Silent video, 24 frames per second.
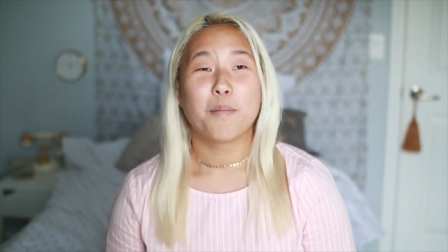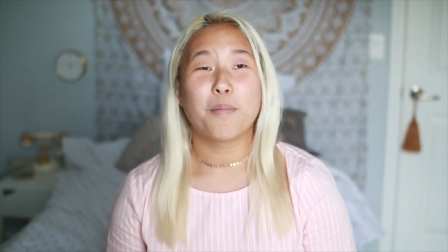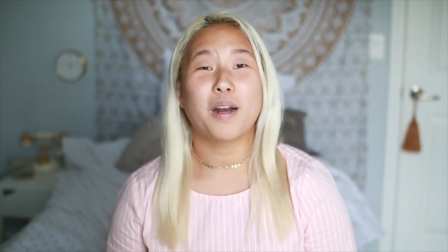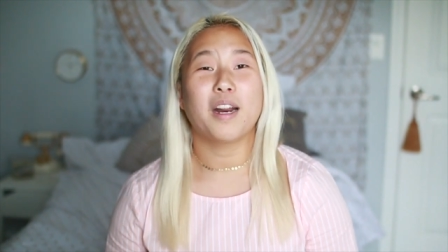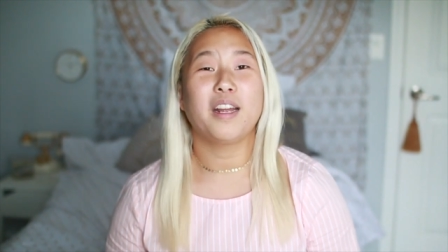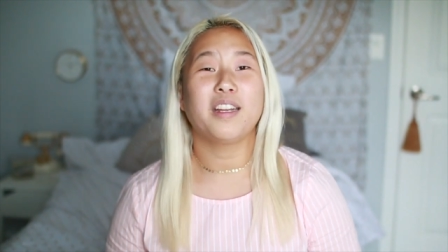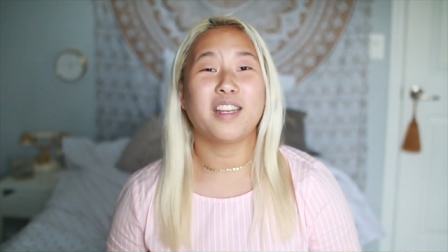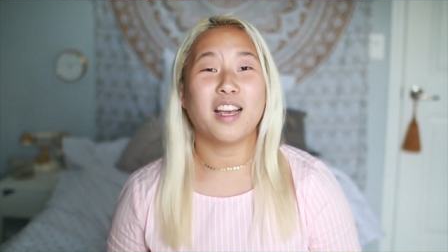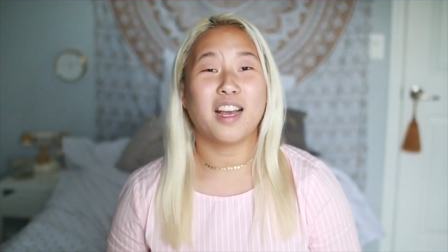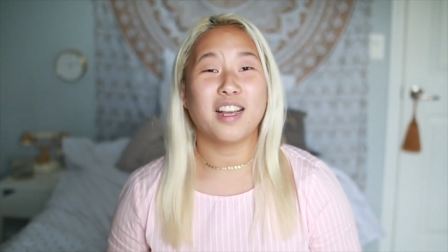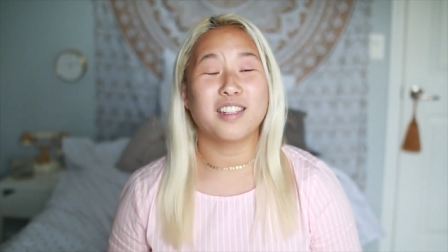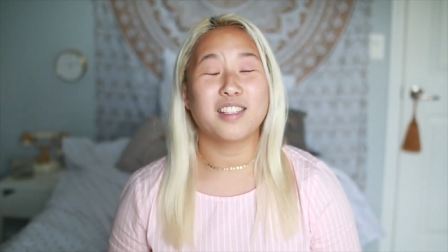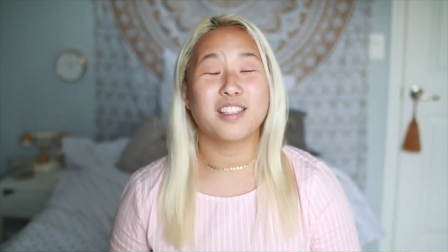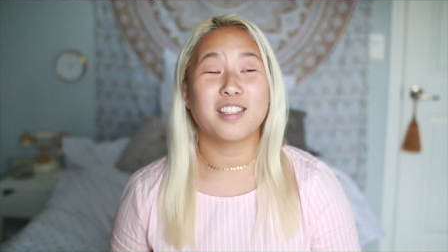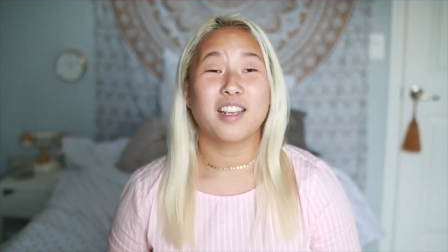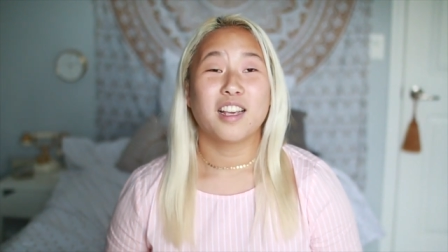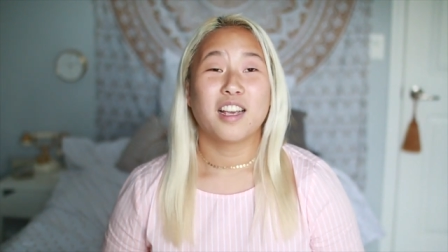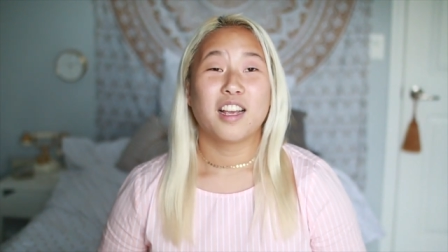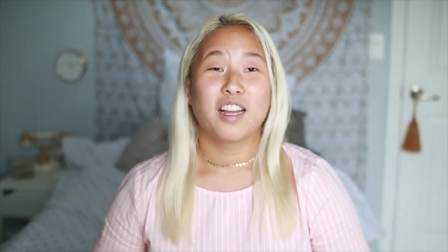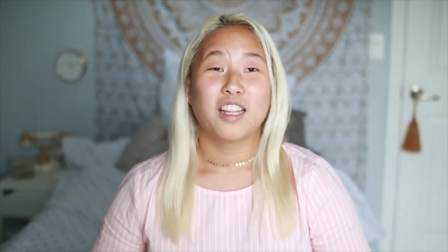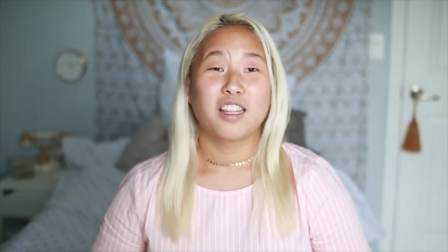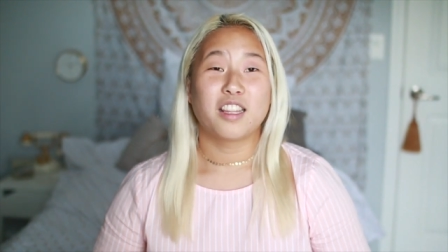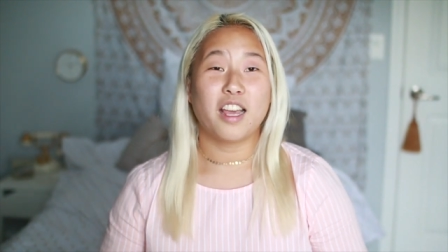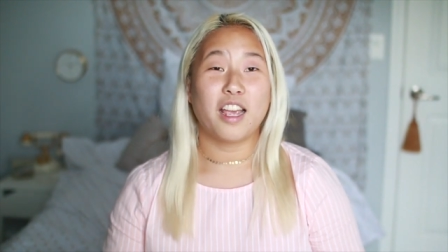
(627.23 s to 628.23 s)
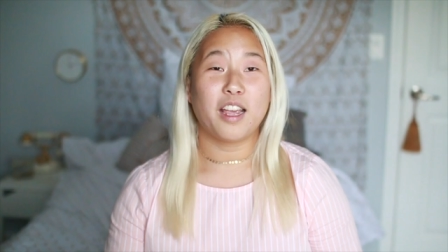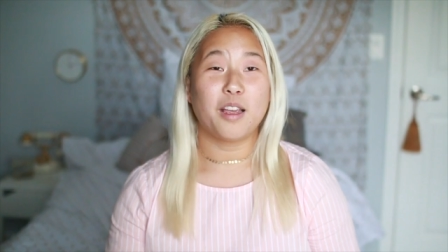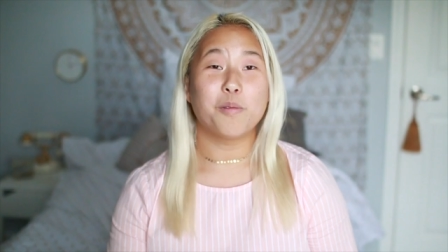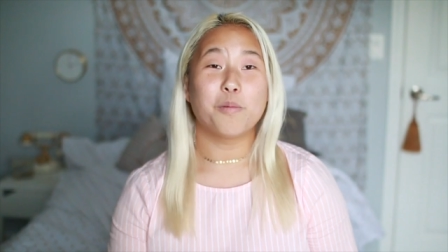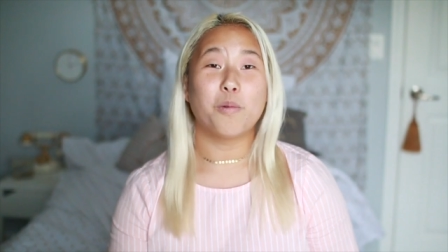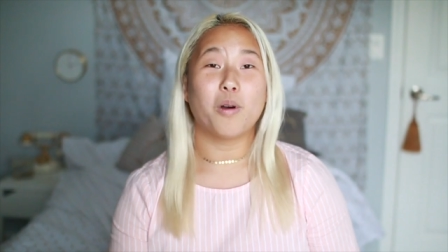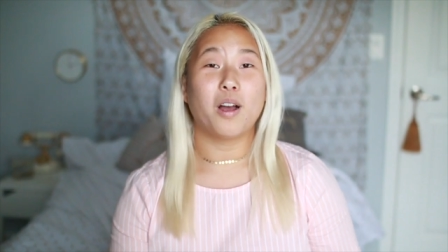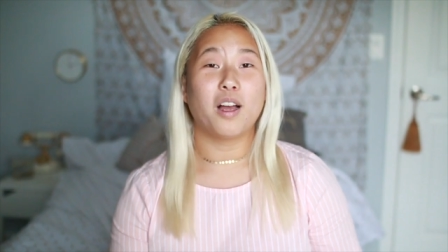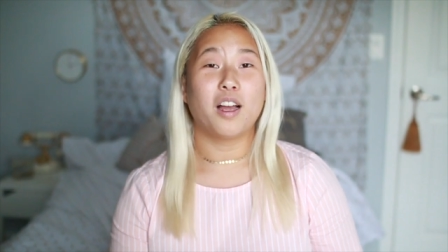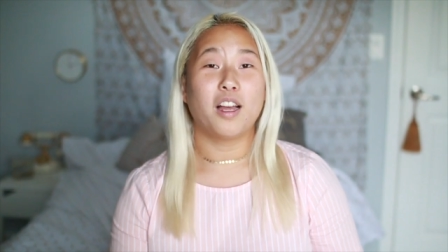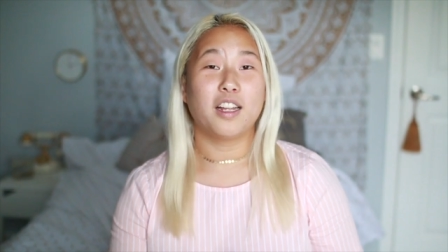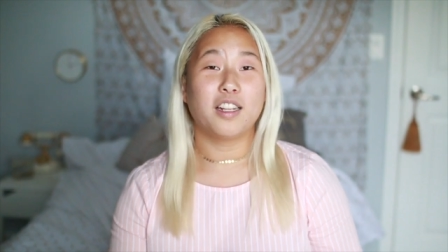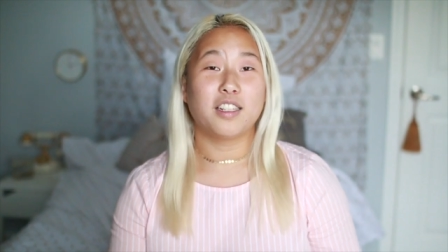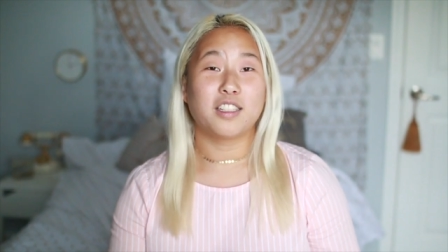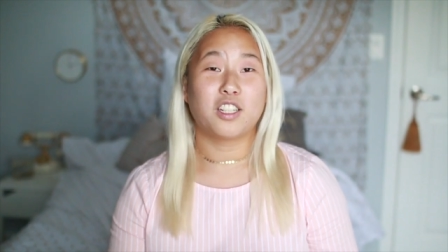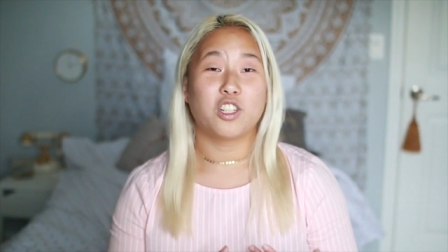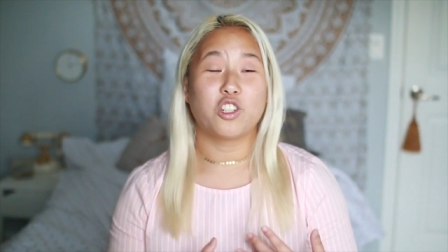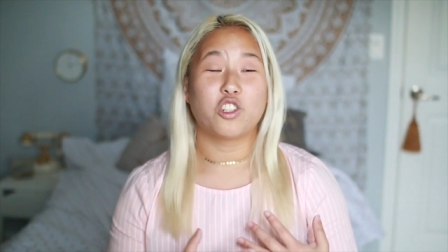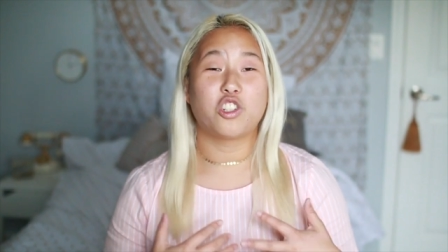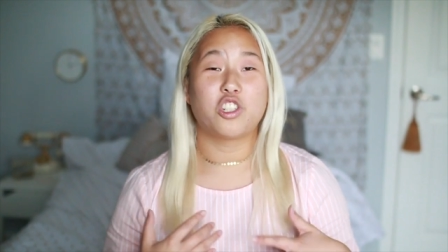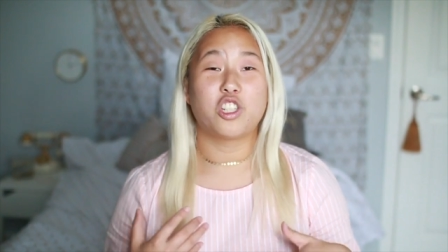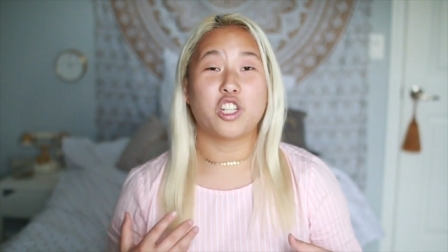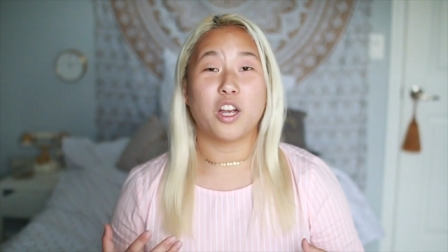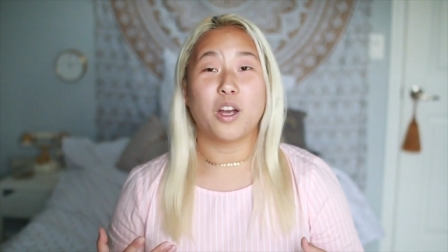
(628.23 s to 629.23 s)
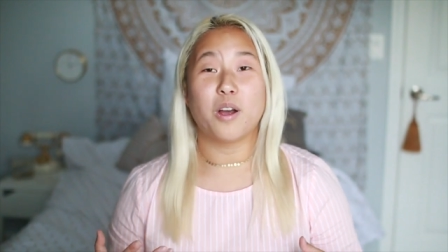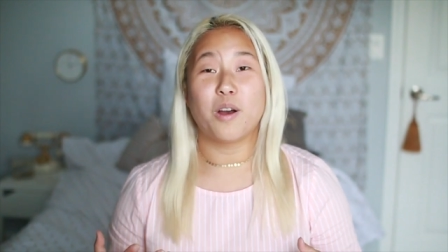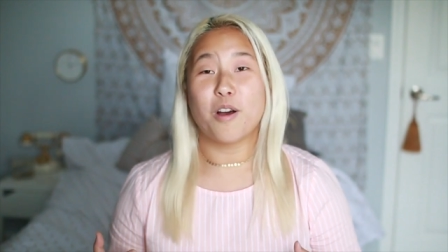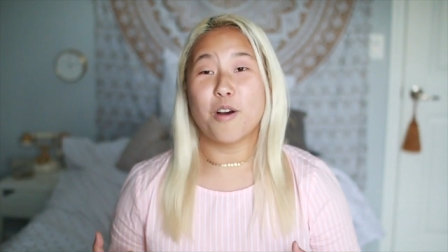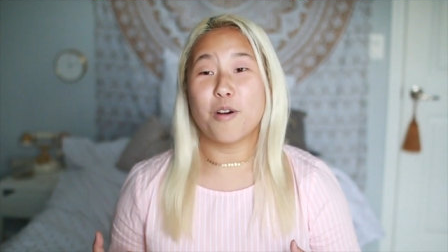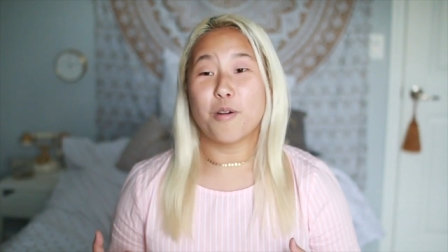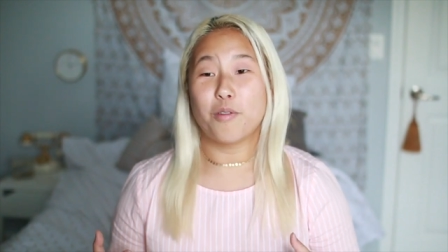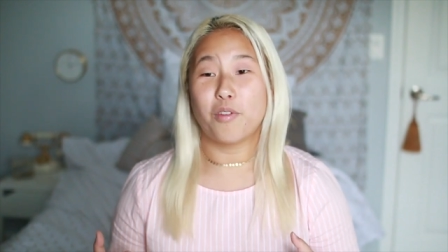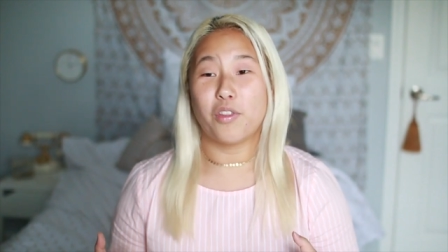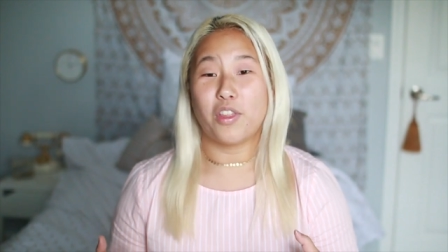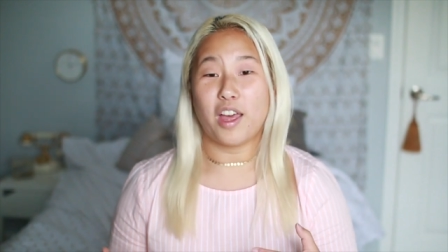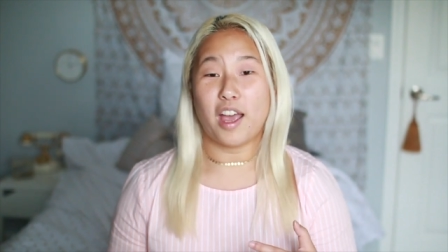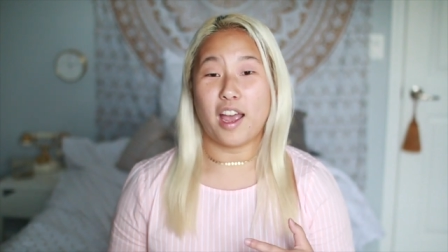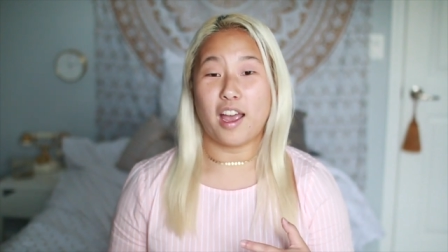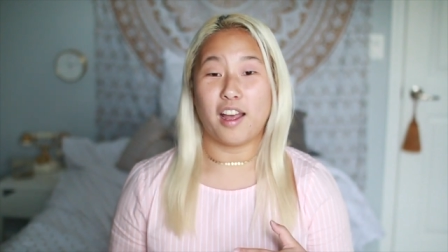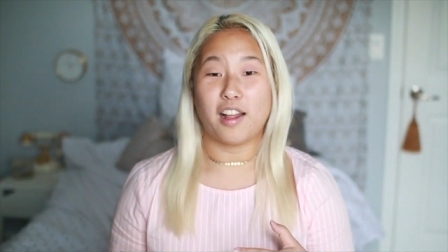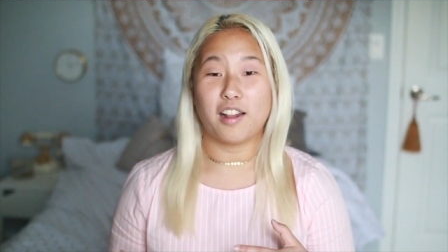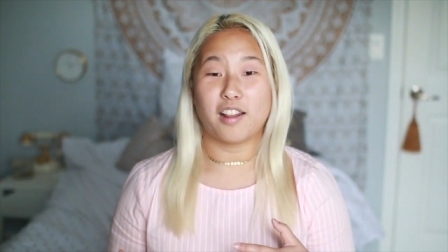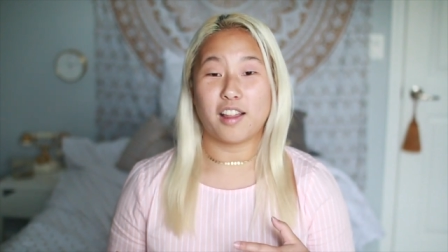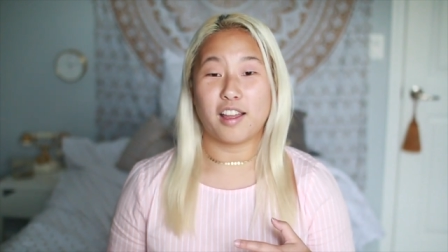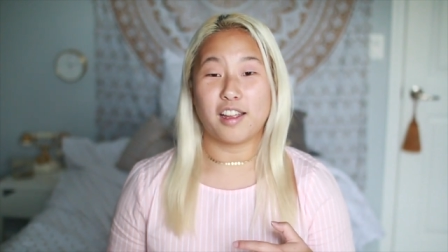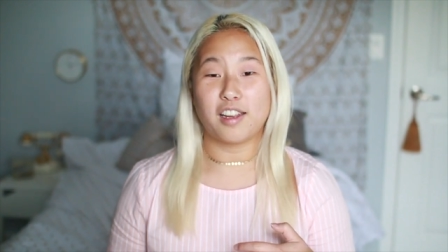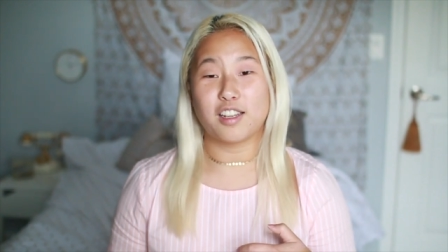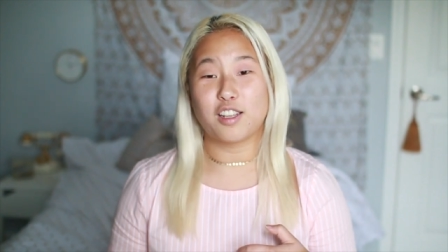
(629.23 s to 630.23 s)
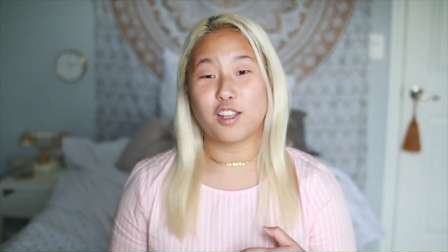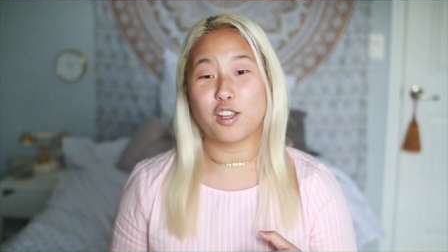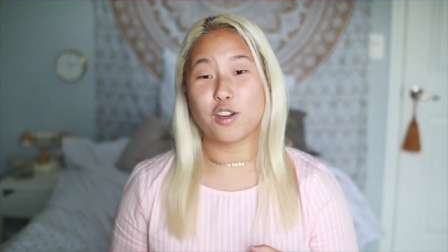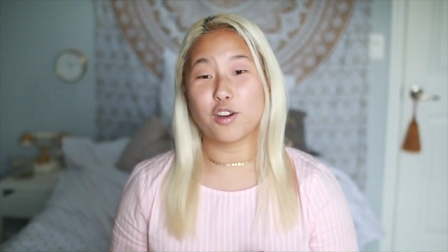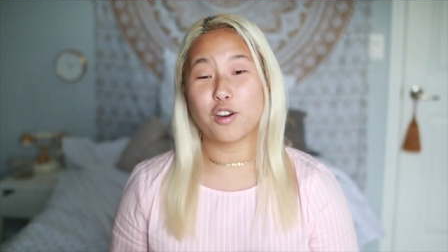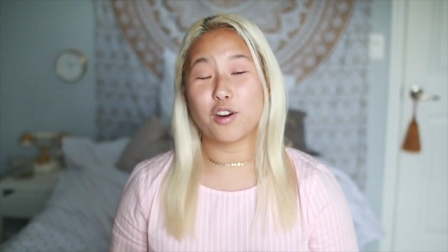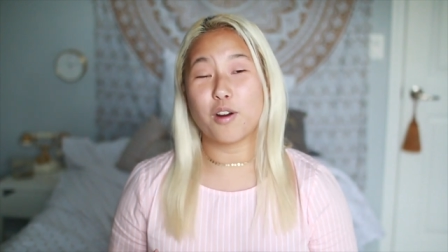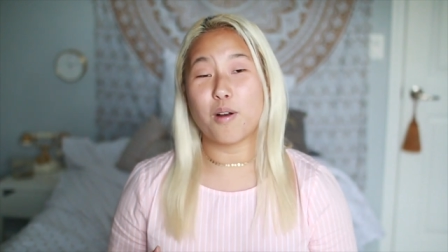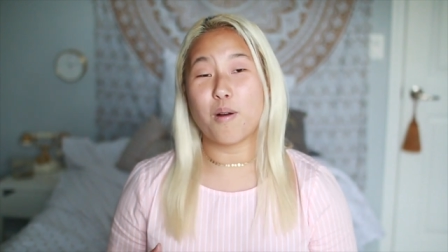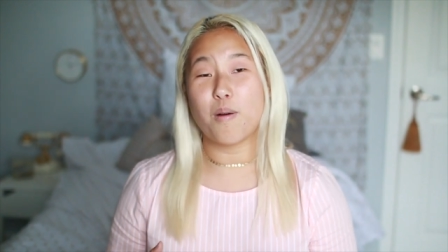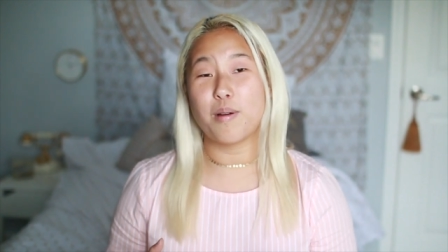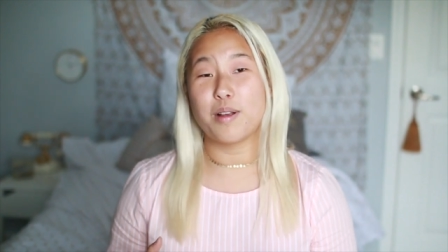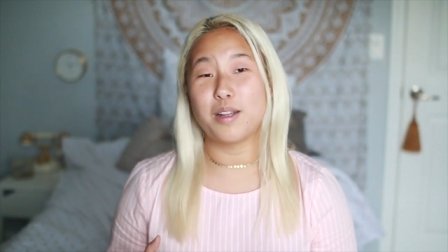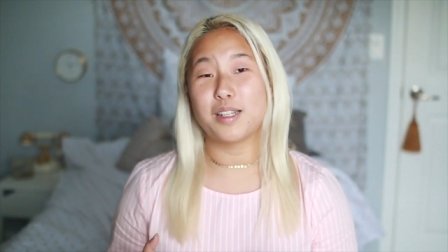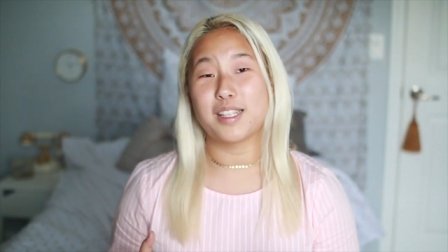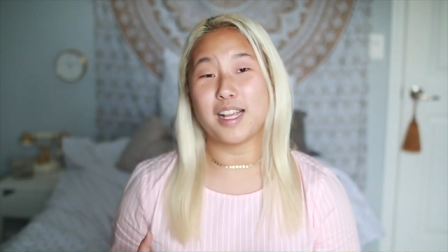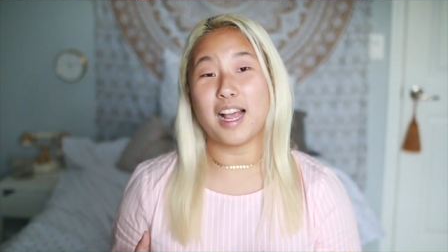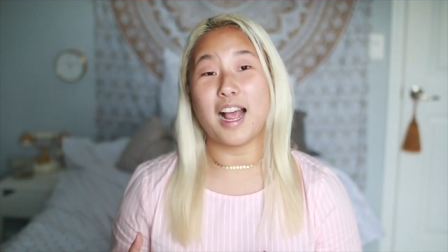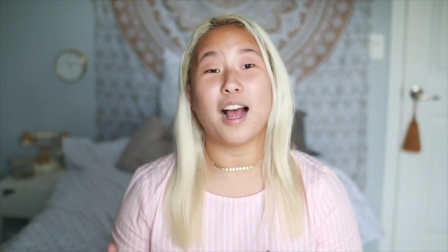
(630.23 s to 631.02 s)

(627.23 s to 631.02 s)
But I guess they want to show that like you're always